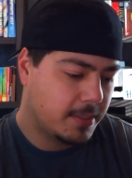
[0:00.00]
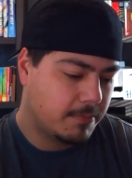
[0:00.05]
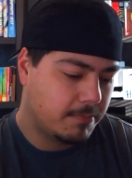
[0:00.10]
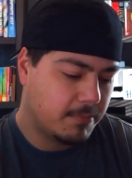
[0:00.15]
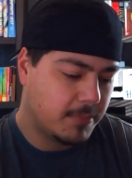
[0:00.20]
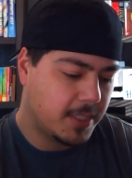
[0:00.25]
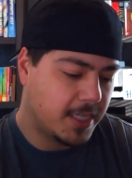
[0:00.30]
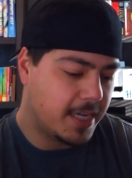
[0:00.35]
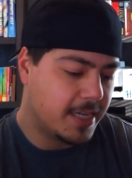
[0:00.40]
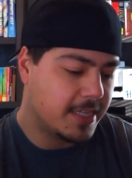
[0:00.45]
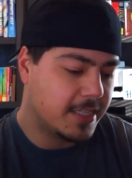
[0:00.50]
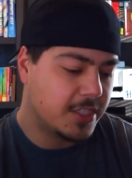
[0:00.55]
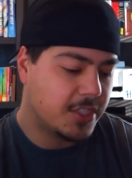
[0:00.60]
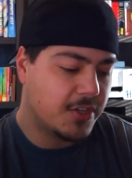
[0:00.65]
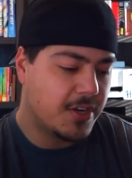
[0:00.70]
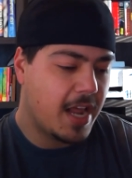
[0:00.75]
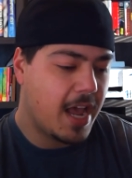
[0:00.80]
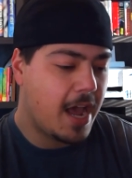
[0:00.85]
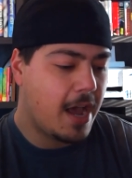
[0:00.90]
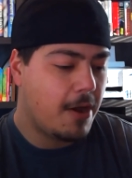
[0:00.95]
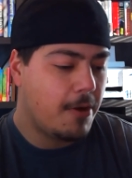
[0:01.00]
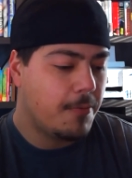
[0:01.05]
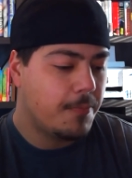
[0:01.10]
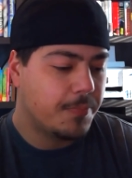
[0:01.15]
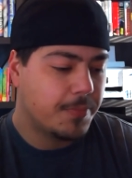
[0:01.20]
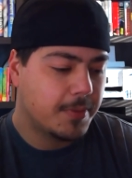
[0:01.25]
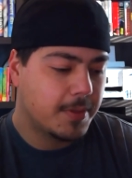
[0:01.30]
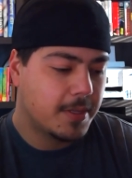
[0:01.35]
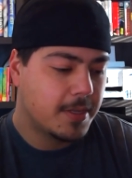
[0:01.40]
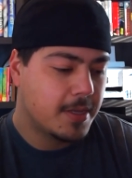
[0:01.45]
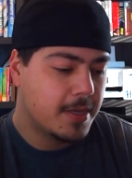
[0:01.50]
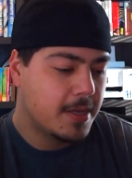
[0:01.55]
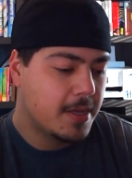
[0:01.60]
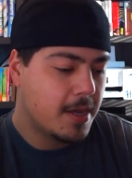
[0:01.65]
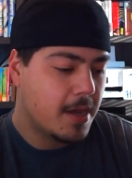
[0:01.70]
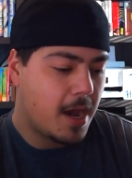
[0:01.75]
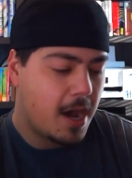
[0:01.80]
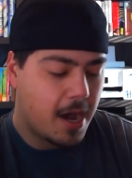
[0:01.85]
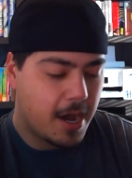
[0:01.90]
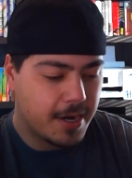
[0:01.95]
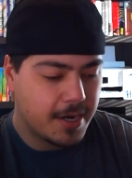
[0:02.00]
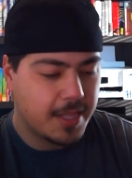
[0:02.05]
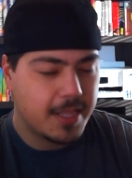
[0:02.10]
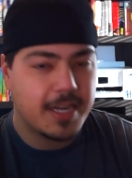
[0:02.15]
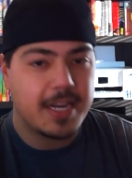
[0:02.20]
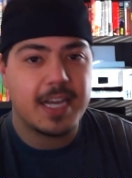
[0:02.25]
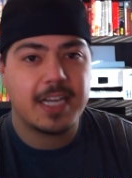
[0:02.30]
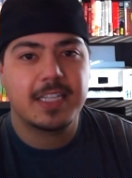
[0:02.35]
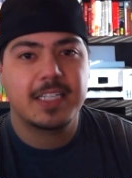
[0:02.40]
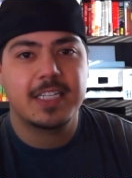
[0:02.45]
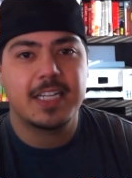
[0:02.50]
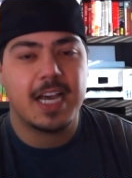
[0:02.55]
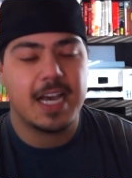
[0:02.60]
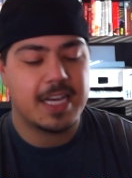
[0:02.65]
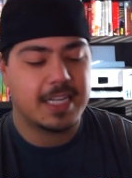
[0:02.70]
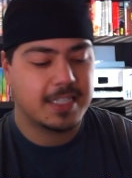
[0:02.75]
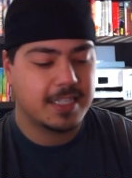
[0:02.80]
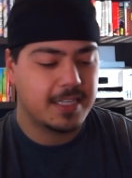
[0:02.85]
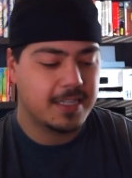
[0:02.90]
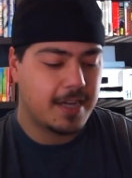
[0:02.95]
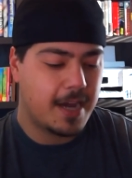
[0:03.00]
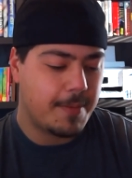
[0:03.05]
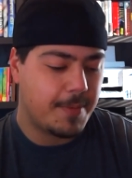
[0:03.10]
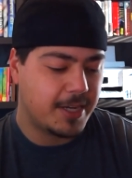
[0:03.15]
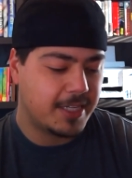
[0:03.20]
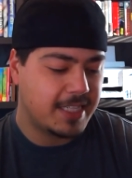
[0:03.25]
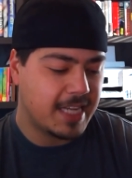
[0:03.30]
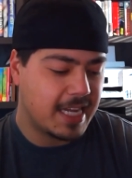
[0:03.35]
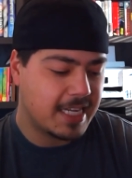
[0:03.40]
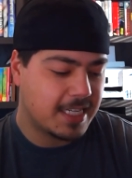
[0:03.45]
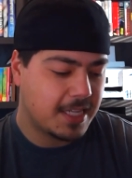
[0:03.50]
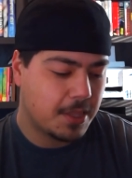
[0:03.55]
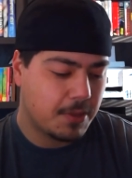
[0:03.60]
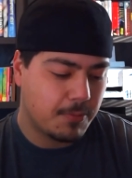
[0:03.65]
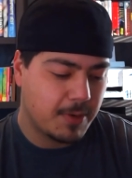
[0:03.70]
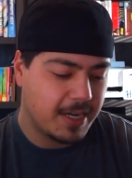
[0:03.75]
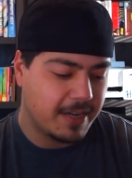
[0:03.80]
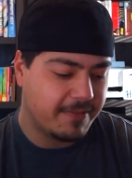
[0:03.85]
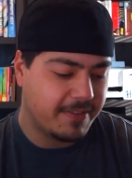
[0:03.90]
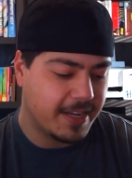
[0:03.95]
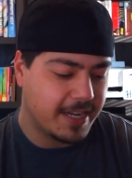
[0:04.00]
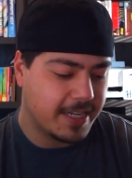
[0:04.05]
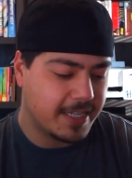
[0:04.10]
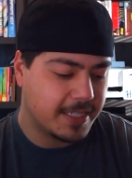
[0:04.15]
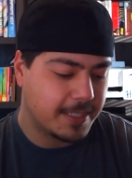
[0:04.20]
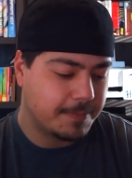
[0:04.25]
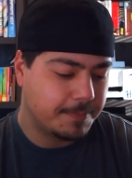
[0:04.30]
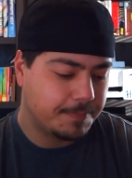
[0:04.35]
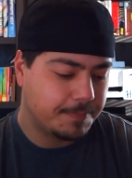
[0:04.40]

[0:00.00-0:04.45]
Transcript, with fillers: Done. So now, on to the next task. I'm on task 3 of 8.